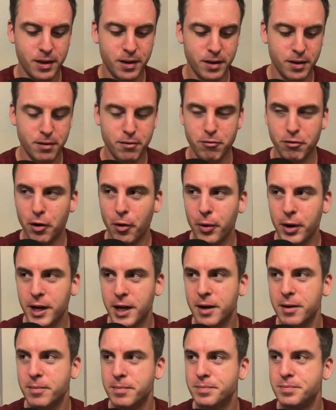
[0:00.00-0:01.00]
Floridian.
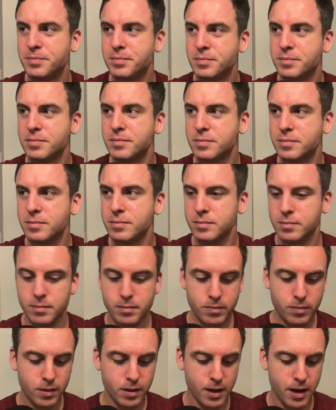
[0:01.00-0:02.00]

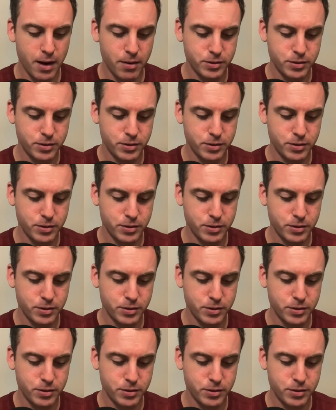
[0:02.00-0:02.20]
And I was